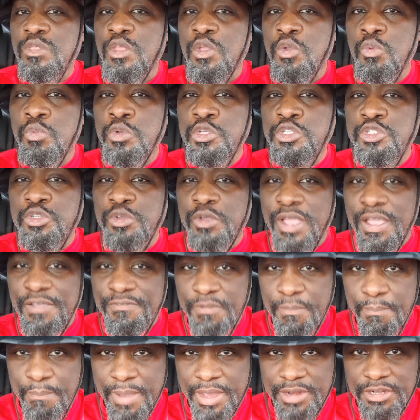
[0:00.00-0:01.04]
Would you have
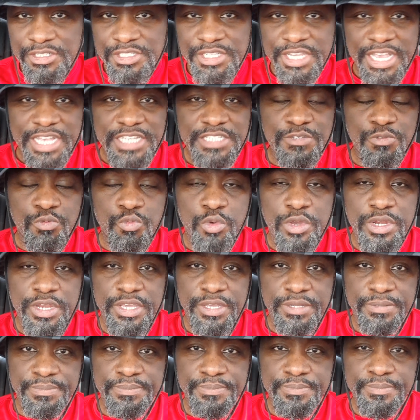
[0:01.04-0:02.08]
a better chance of
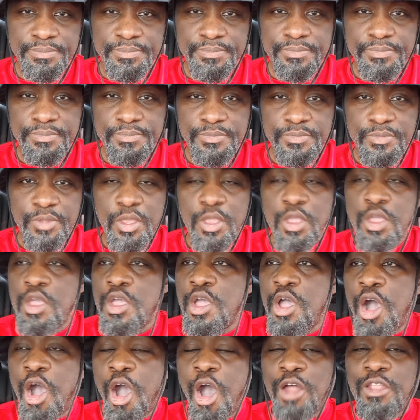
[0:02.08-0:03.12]
winning?
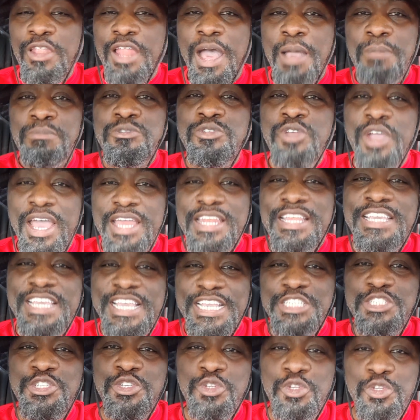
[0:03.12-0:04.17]
All I'm trying to
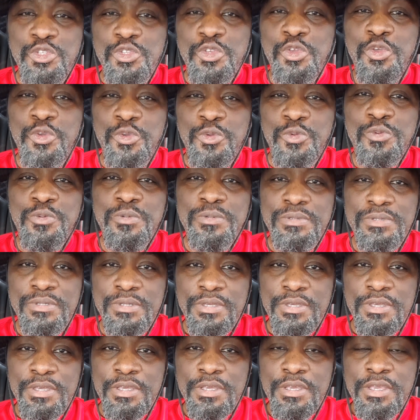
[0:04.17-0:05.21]
get you to do
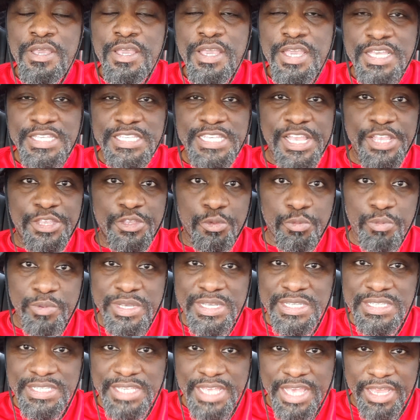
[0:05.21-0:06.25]
is hit the
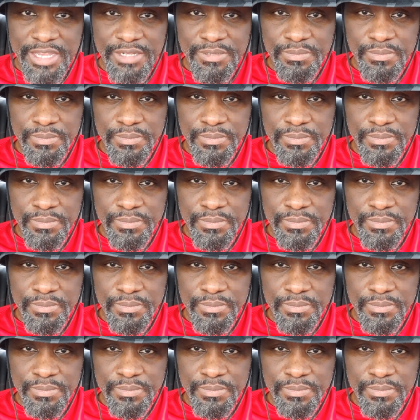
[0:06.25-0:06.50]
reset.